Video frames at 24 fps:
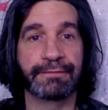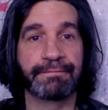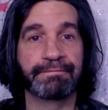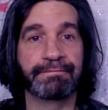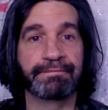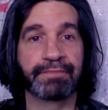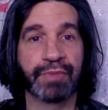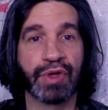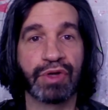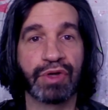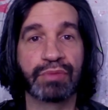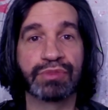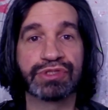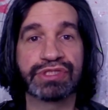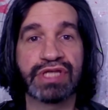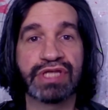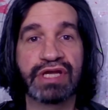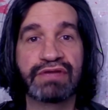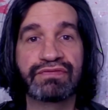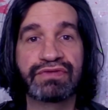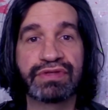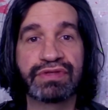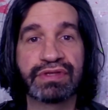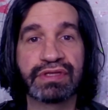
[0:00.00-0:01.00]
almost
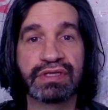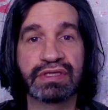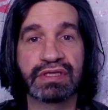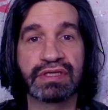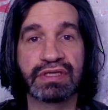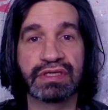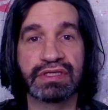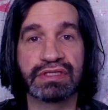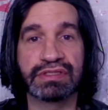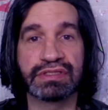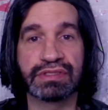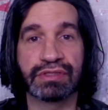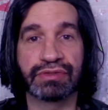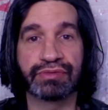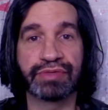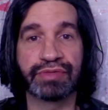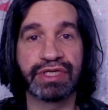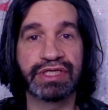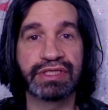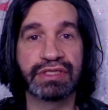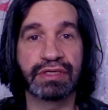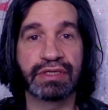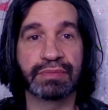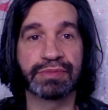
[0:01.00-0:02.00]
everything is
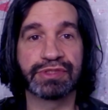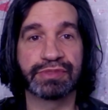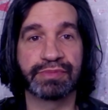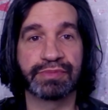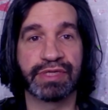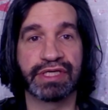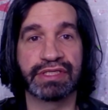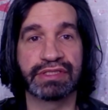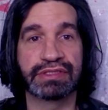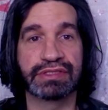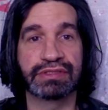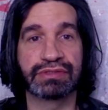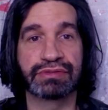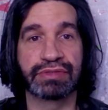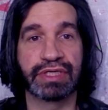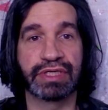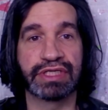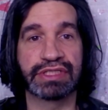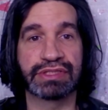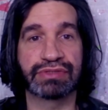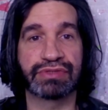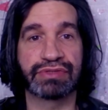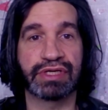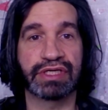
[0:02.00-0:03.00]
already optimized to
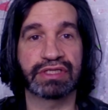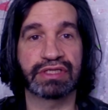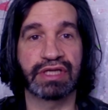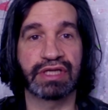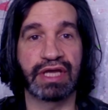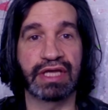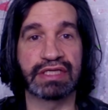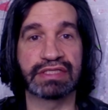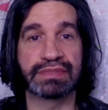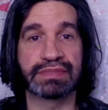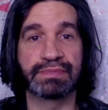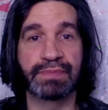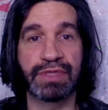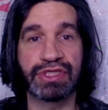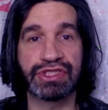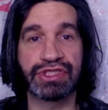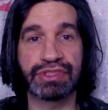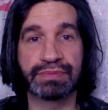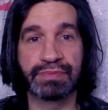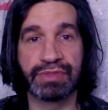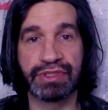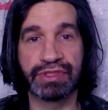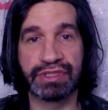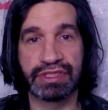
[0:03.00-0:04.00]
extract as much
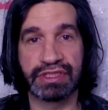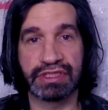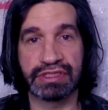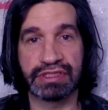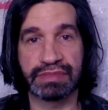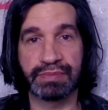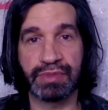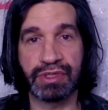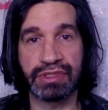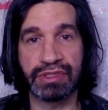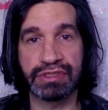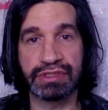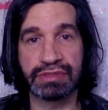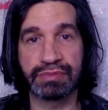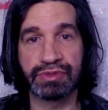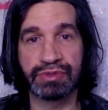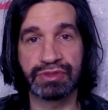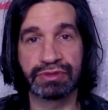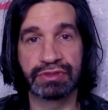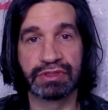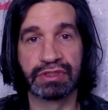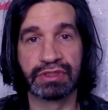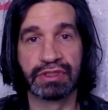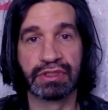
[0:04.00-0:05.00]
money as
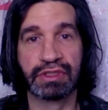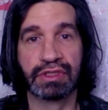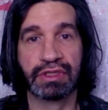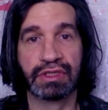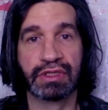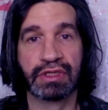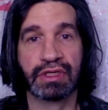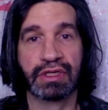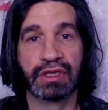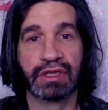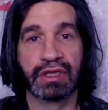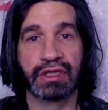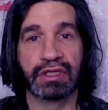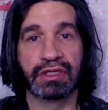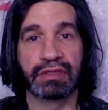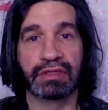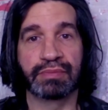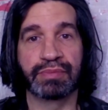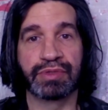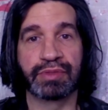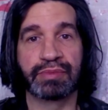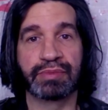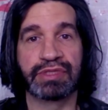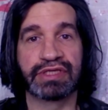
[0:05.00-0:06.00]
possible,
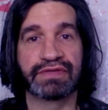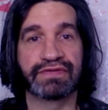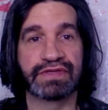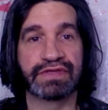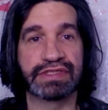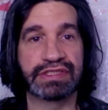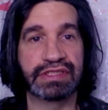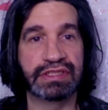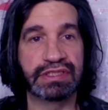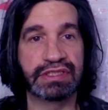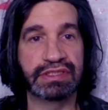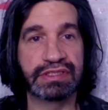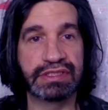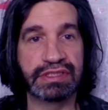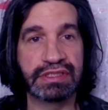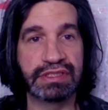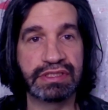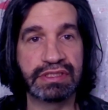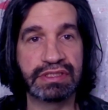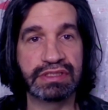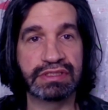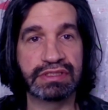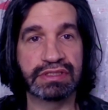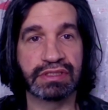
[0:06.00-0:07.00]
public
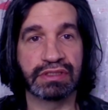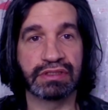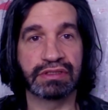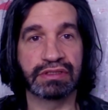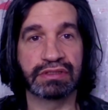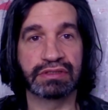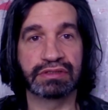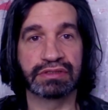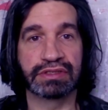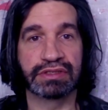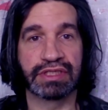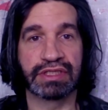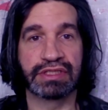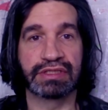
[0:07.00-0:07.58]
facilities are getting